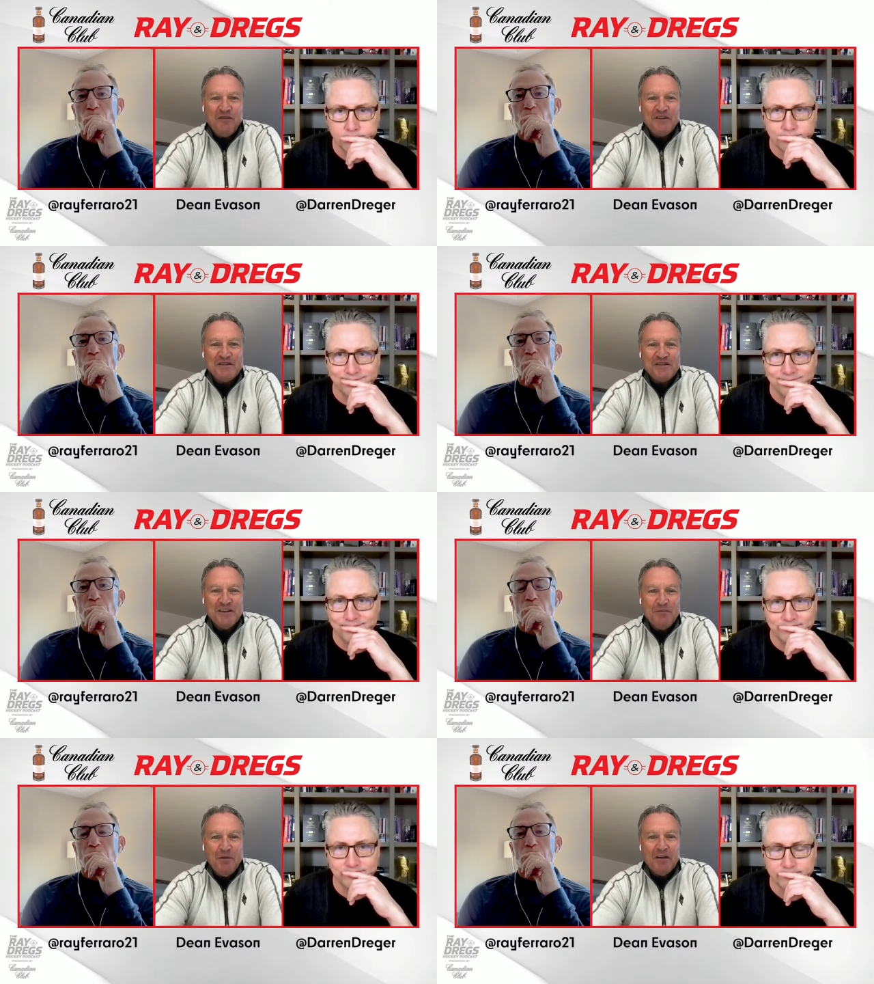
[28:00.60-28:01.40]

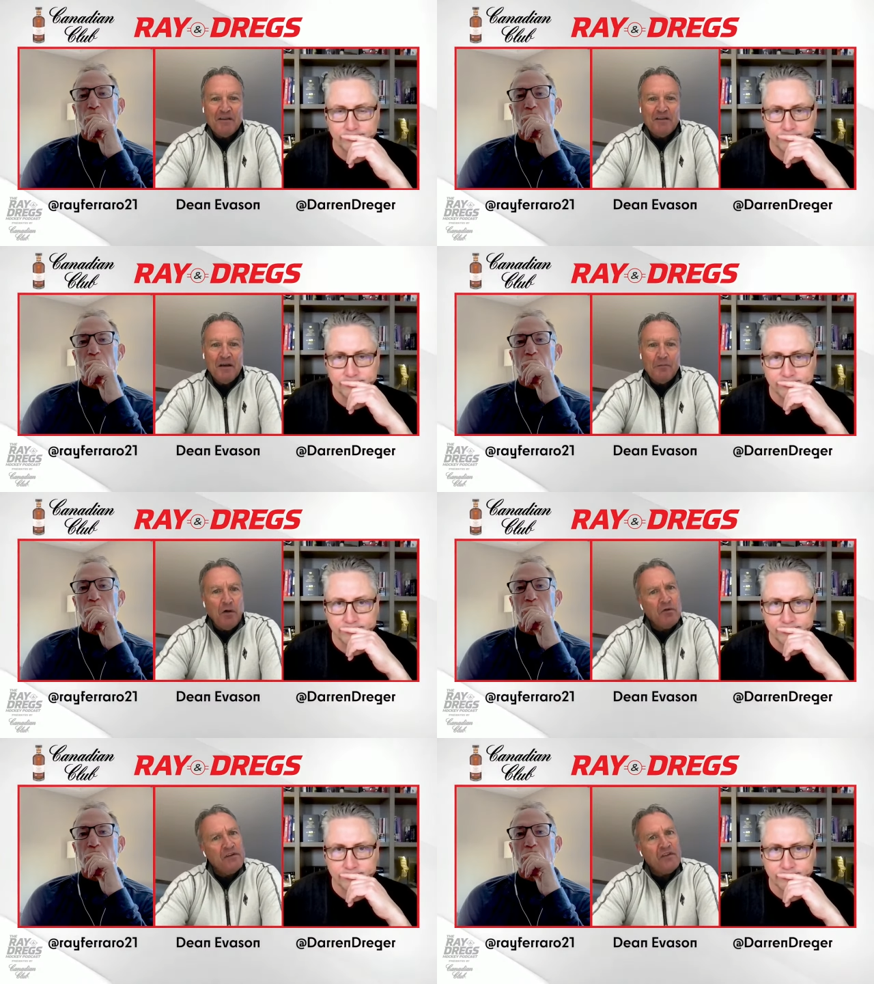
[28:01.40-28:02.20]
Speaker 1: obviously. Mm-hmm. but uh,
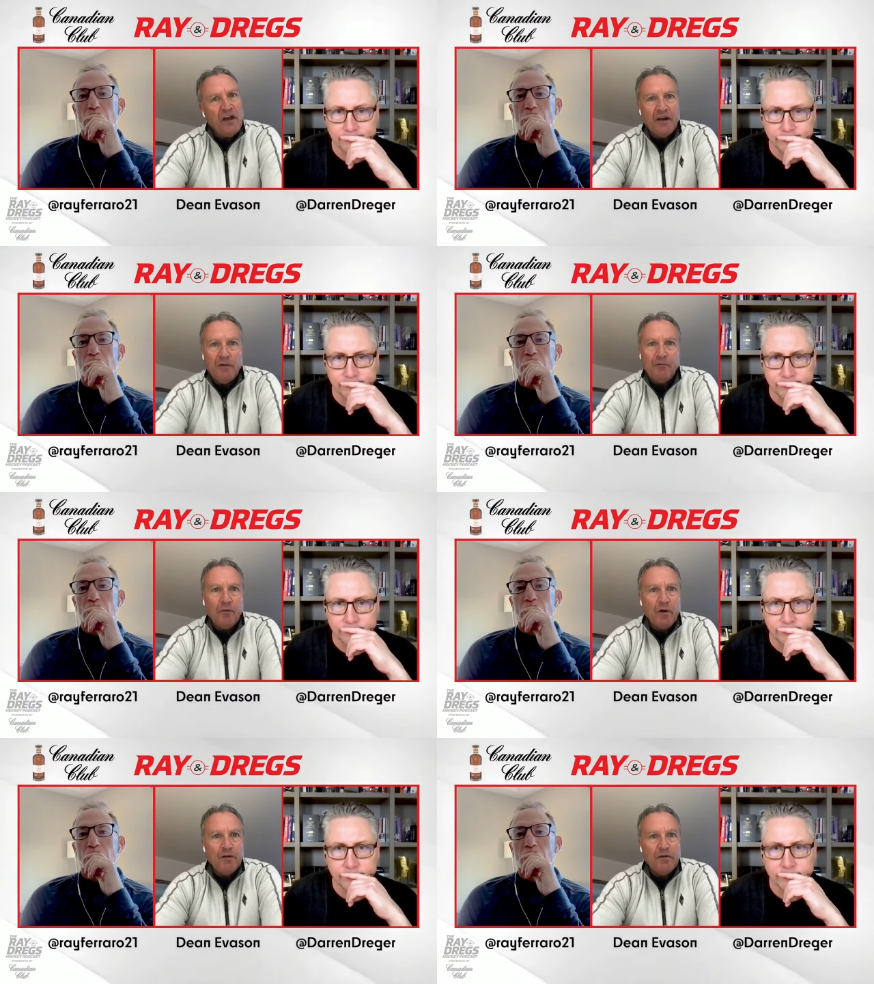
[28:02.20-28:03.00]
but we sign up
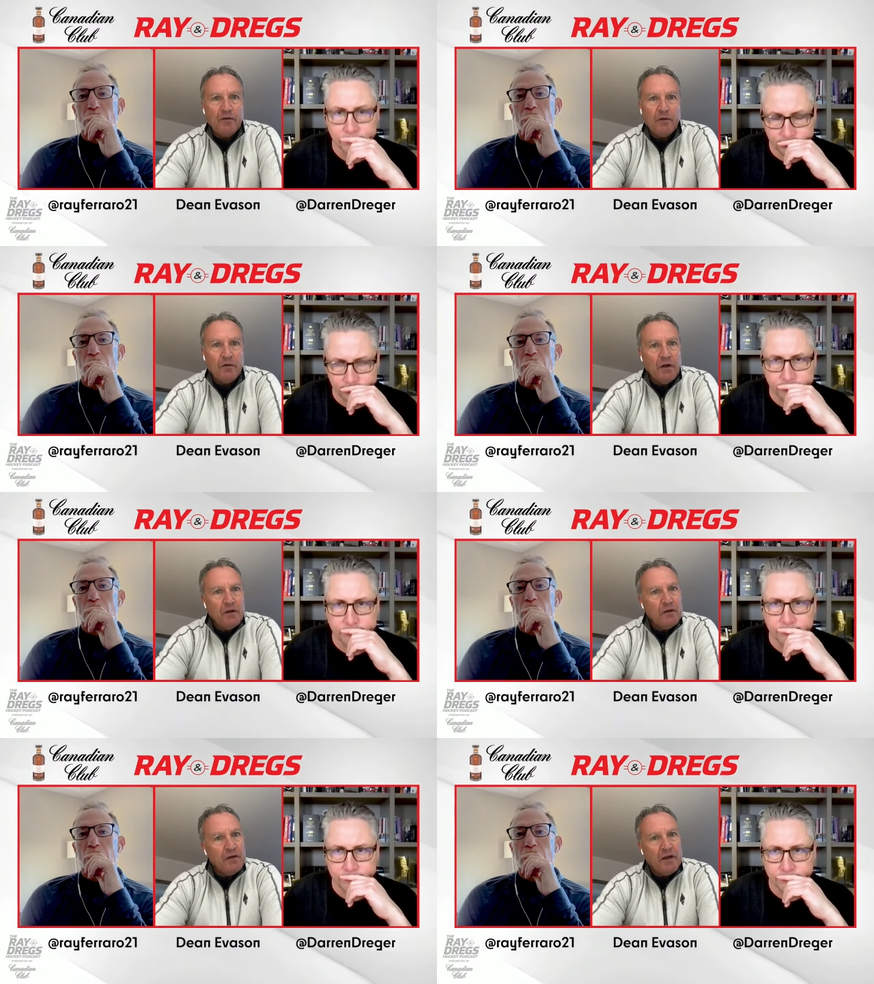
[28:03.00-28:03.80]
for it, so
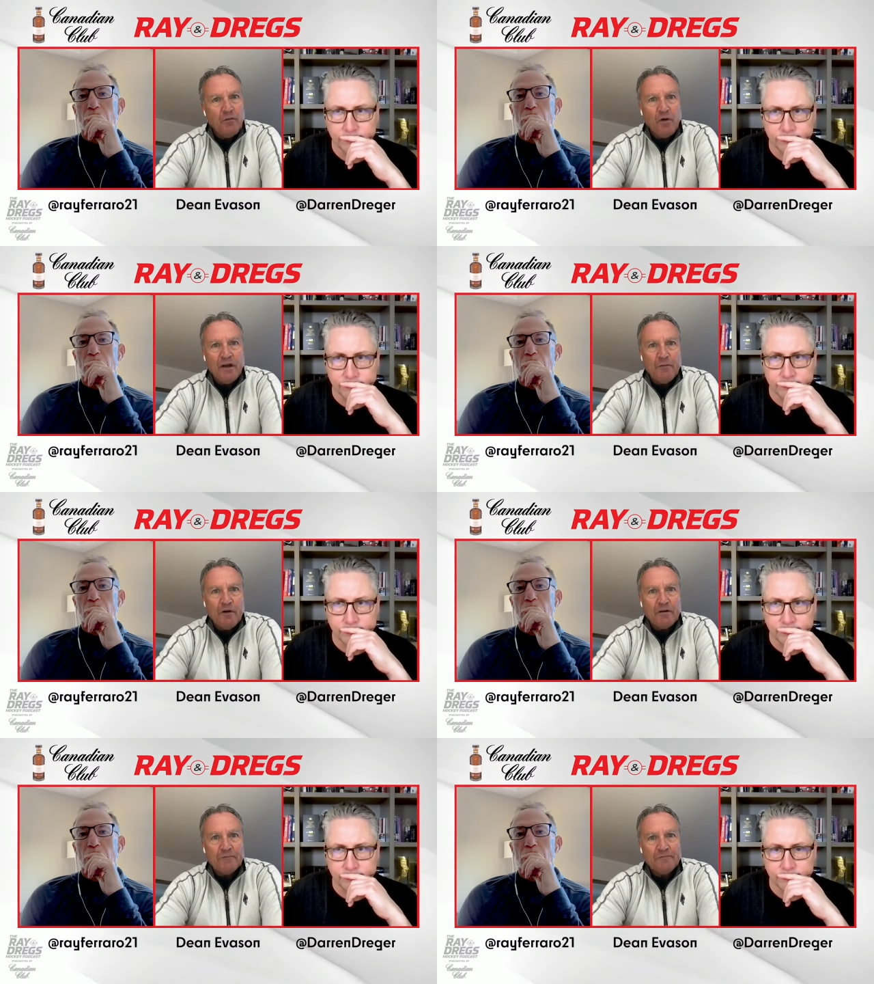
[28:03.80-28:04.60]
you can't whine
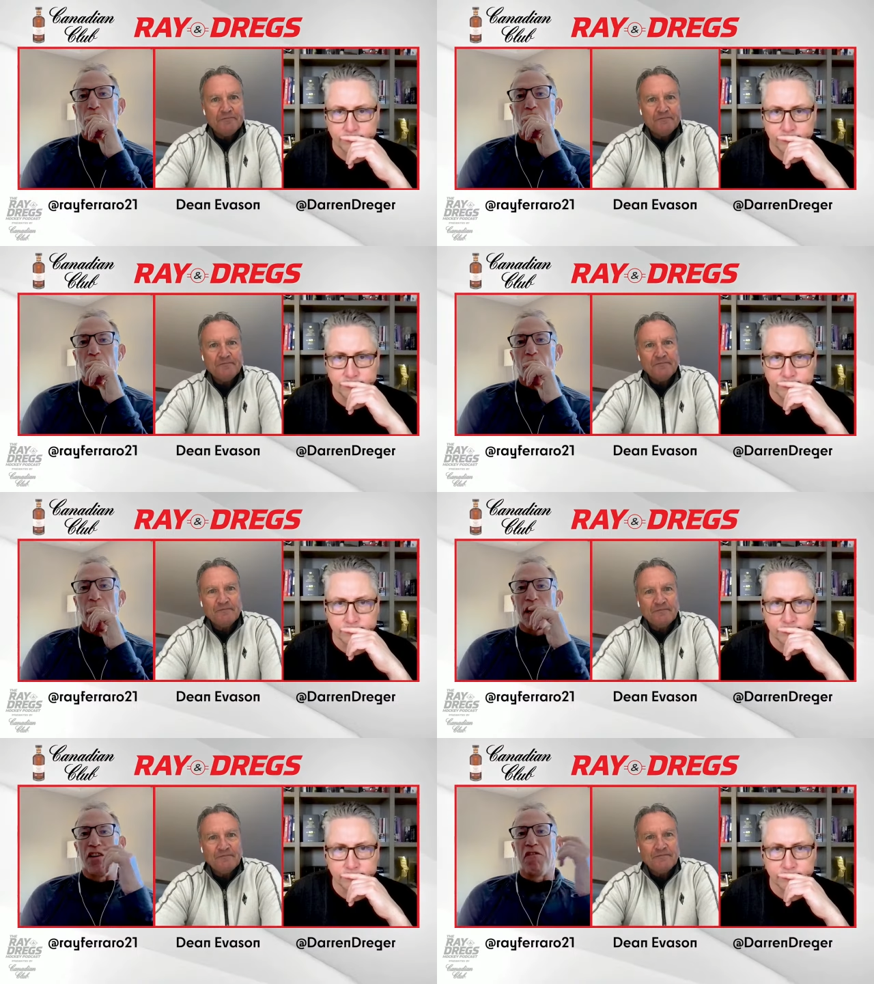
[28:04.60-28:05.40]
about it.
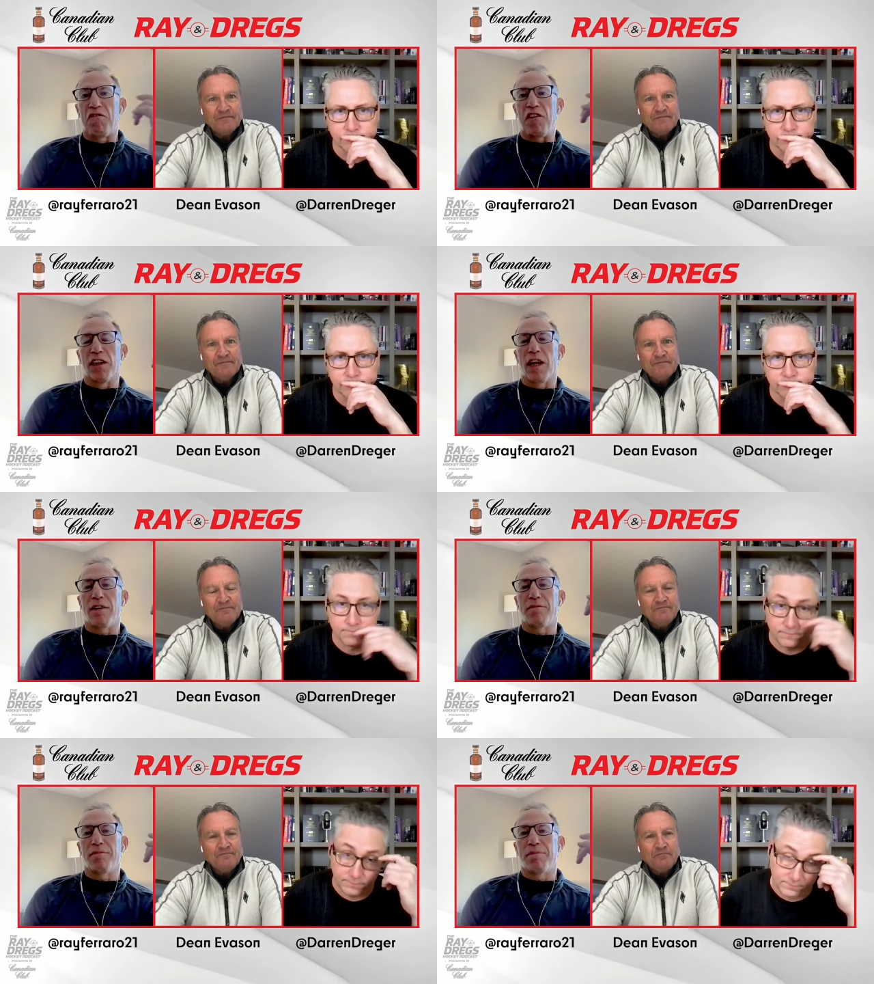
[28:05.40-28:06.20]
Can you feel it?
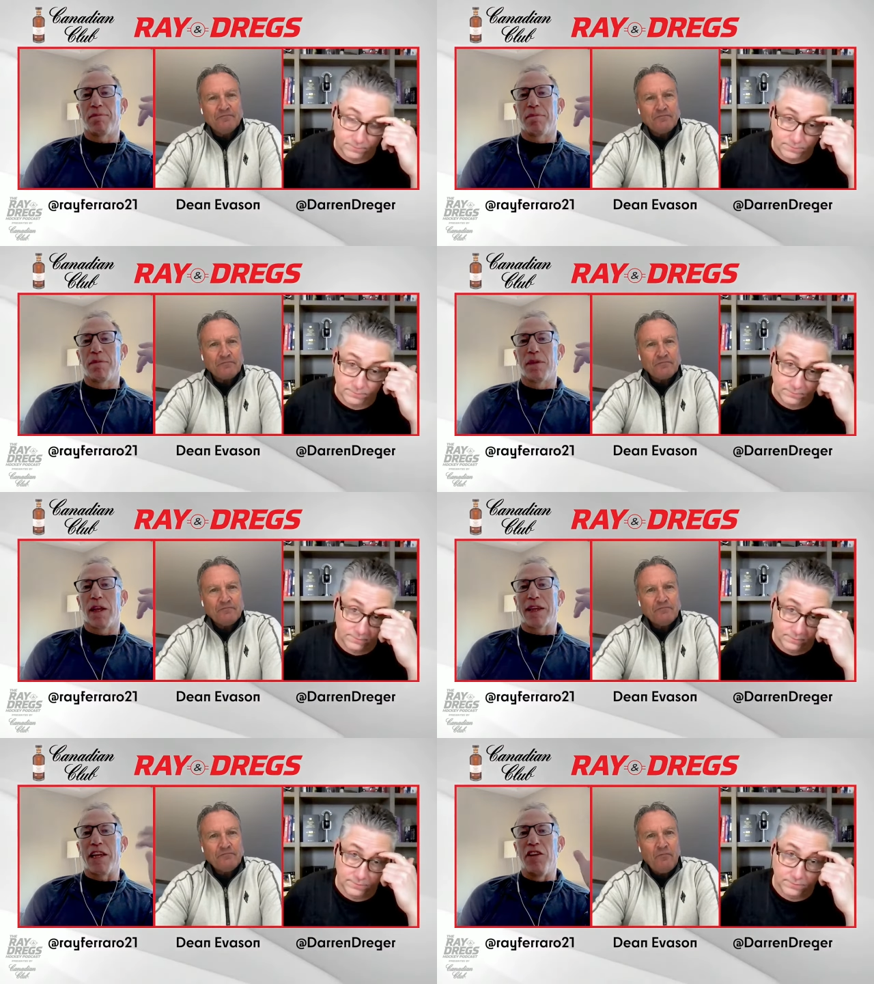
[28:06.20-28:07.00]

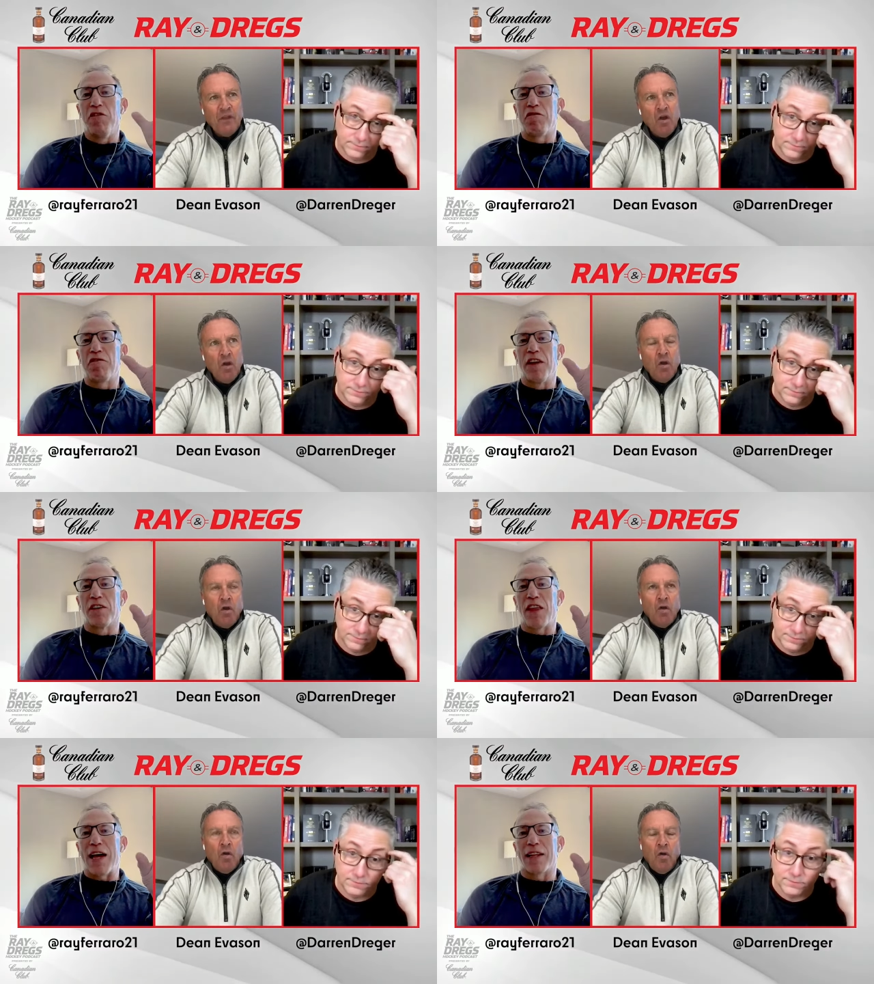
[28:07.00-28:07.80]
Like, can you
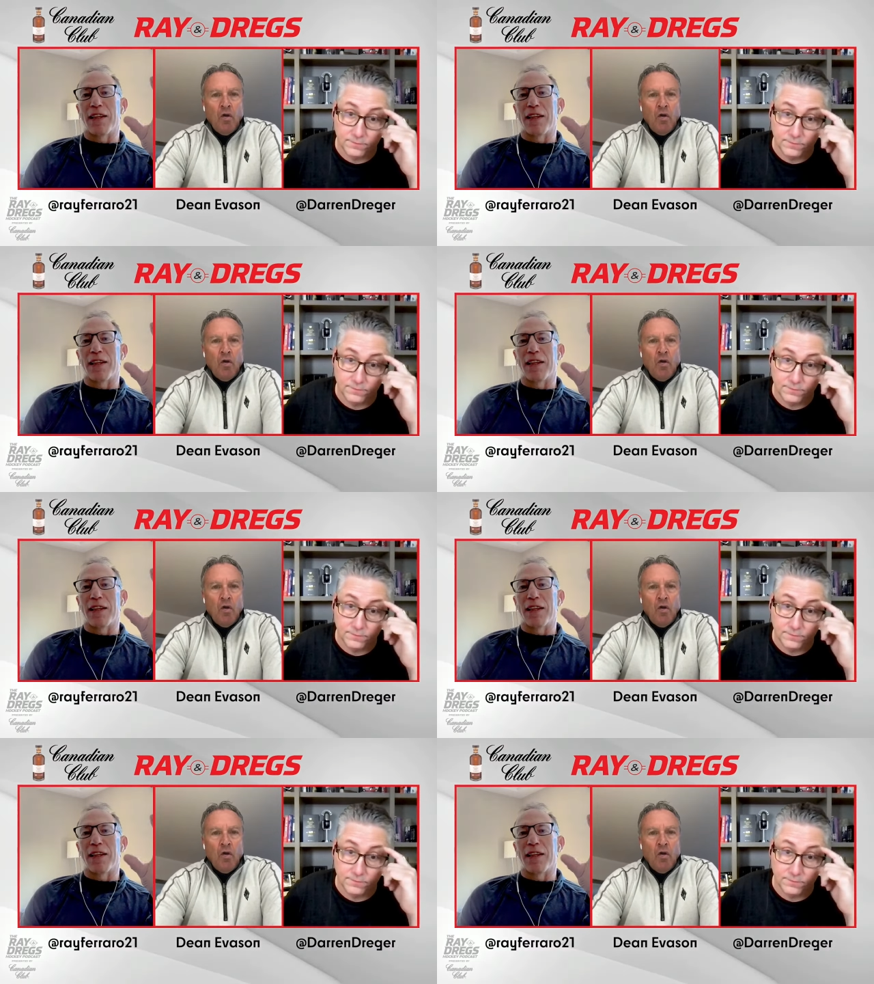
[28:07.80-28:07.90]
feel that